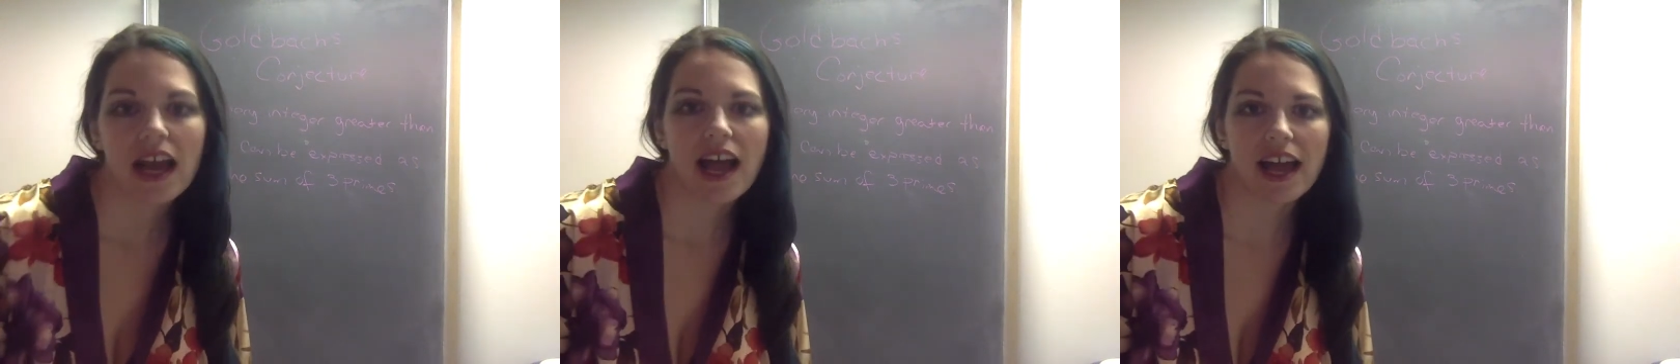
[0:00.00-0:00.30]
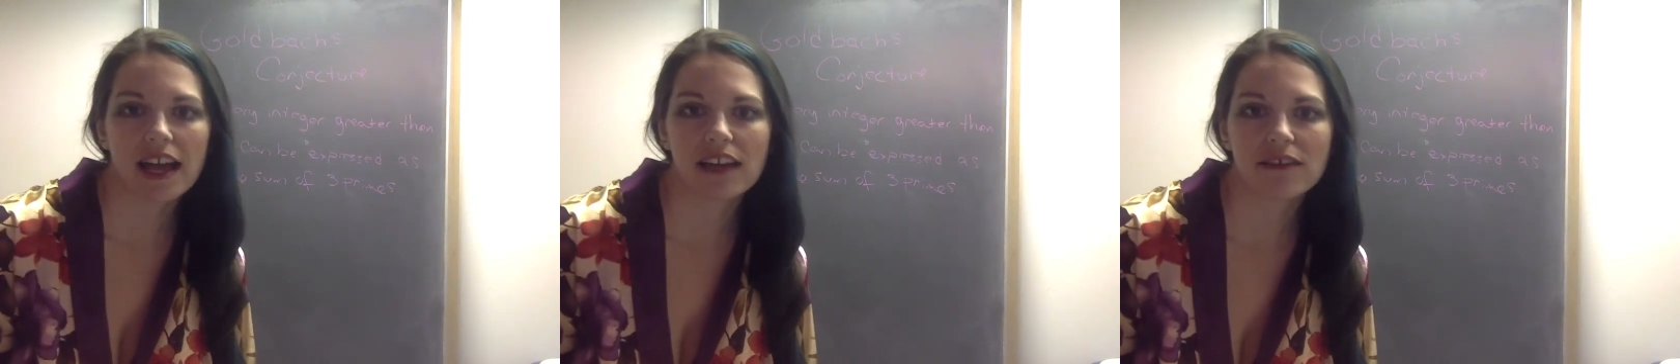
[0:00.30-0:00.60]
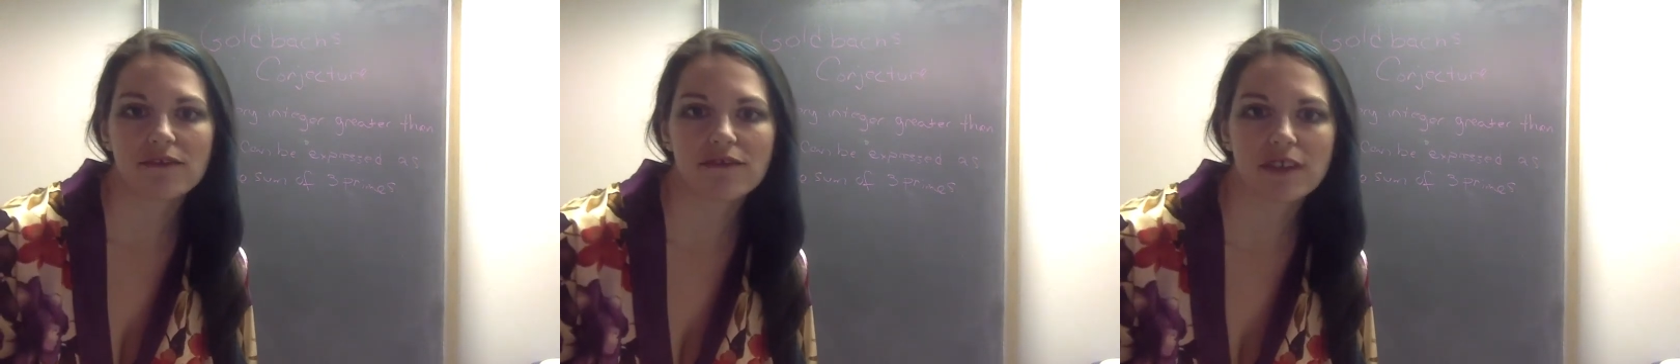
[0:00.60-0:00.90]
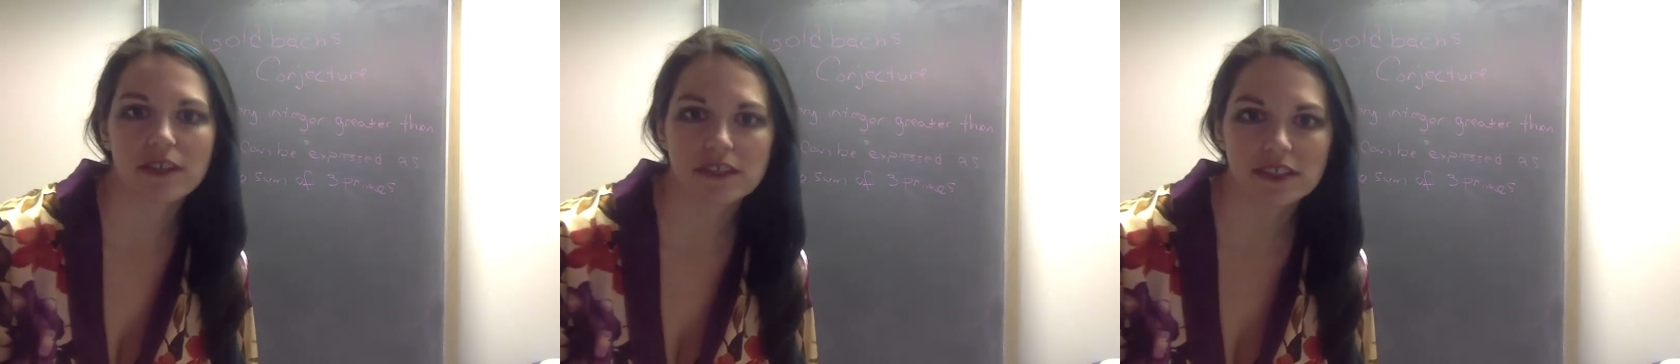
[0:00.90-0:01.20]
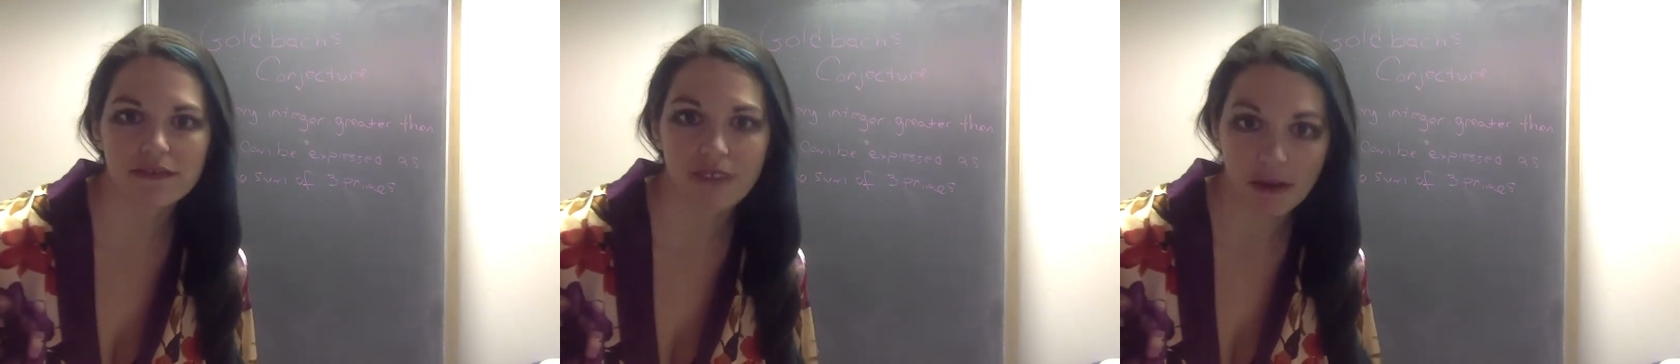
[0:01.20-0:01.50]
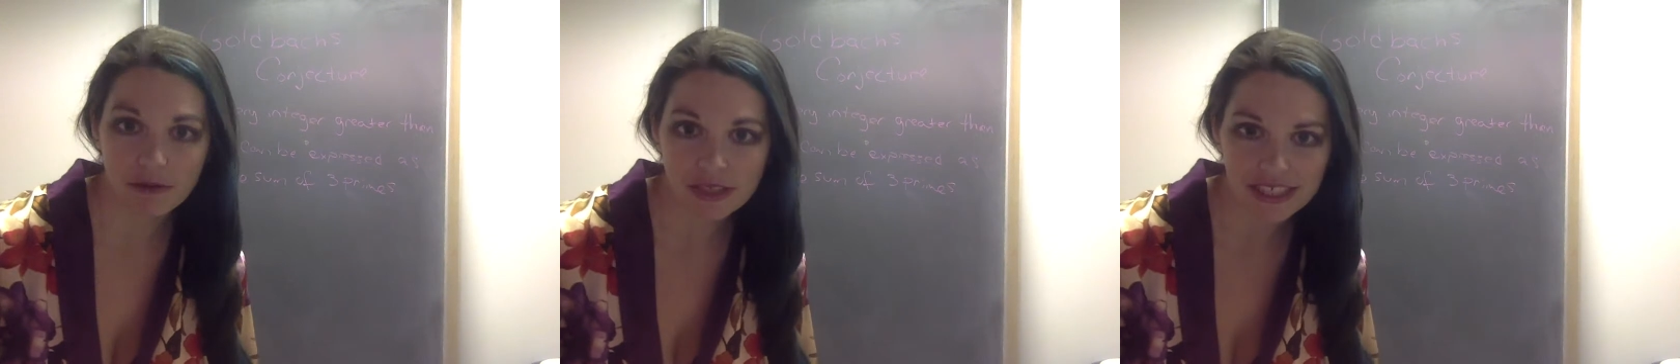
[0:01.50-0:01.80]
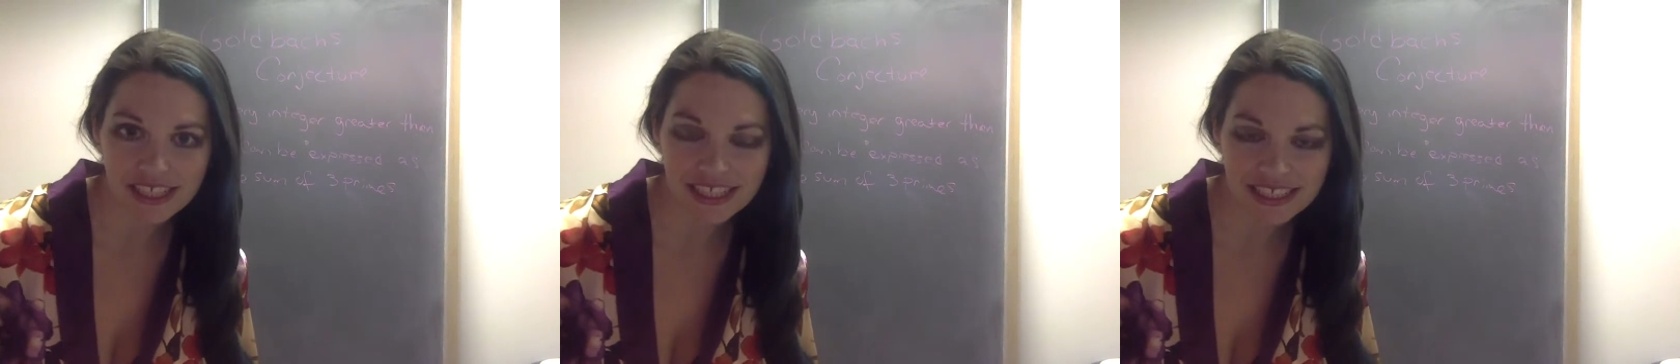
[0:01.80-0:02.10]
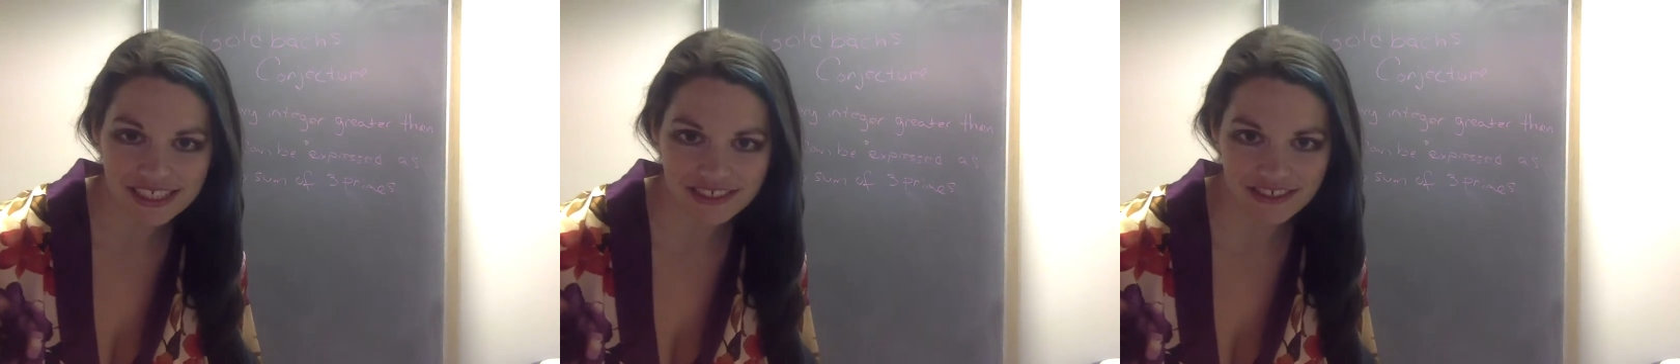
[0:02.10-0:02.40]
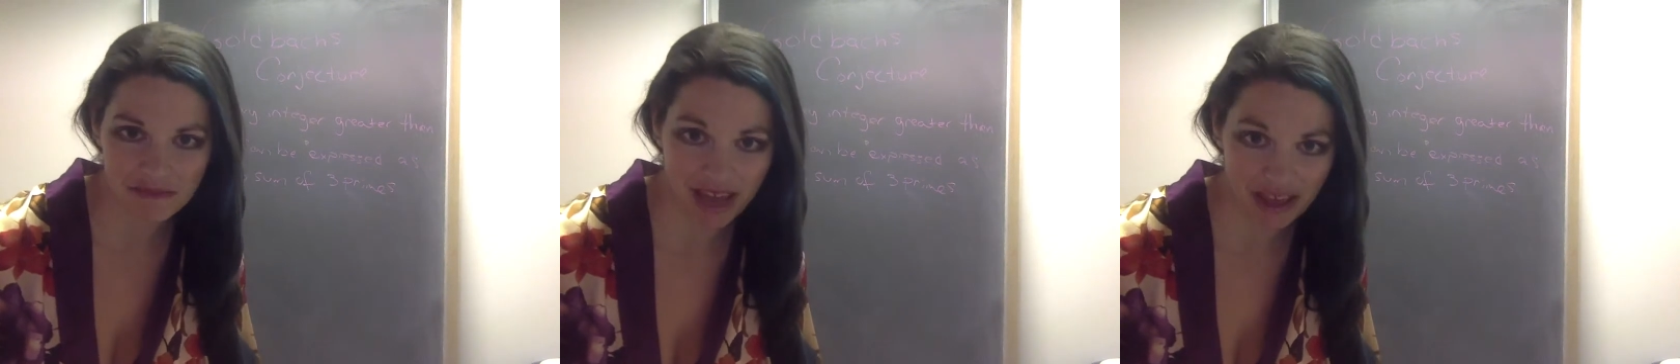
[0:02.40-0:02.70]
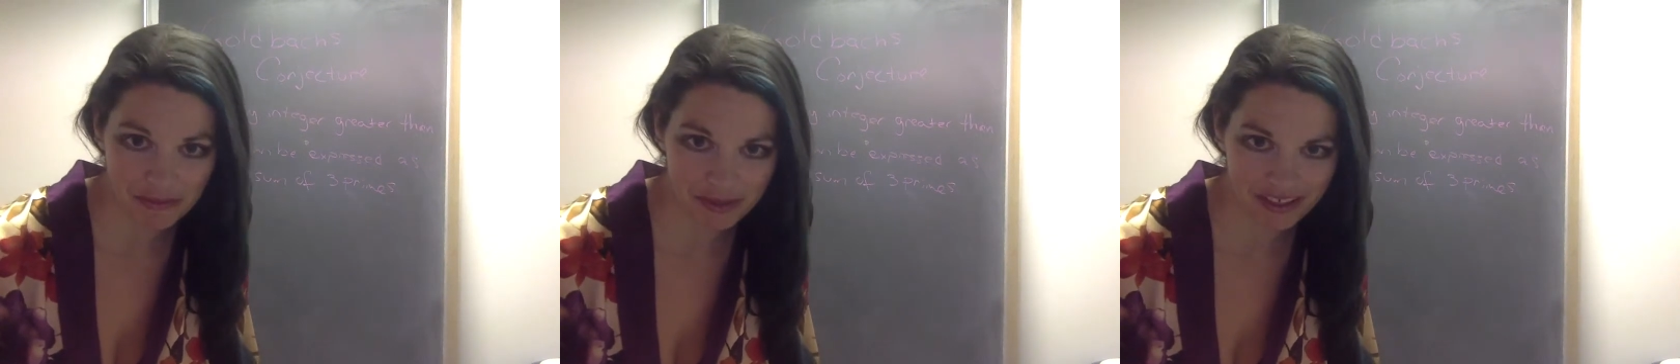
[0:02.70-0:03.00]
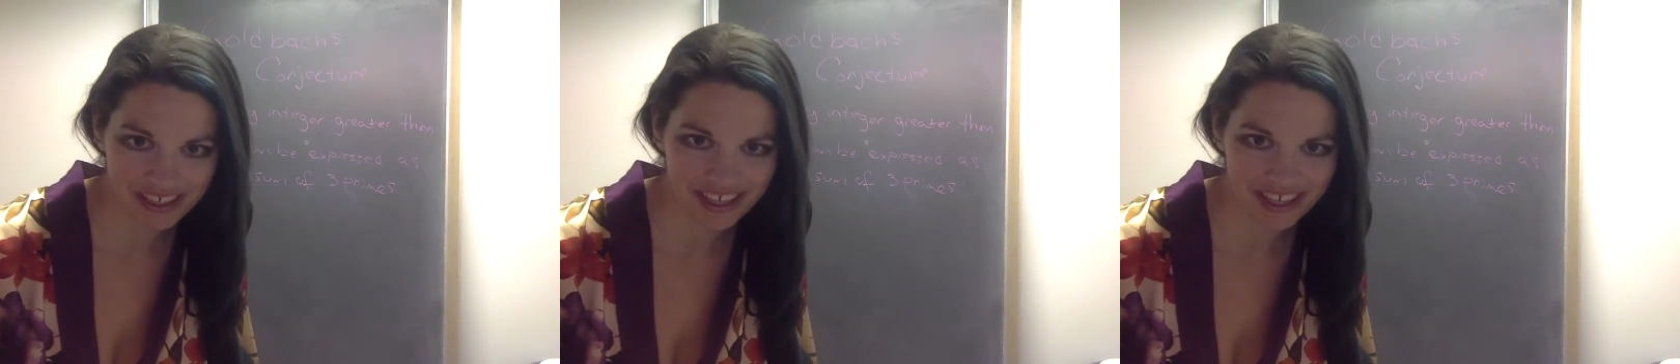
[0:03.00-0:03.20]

I first found it in a discrete math book,